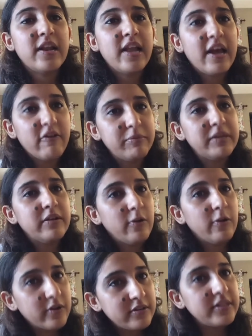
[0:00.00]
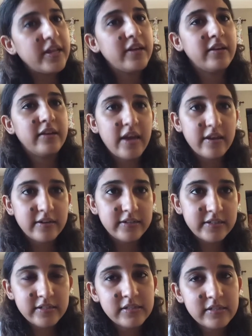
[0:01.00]
have been allotted their
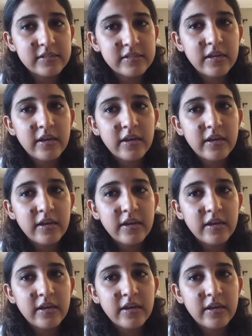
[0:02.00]
inheritance,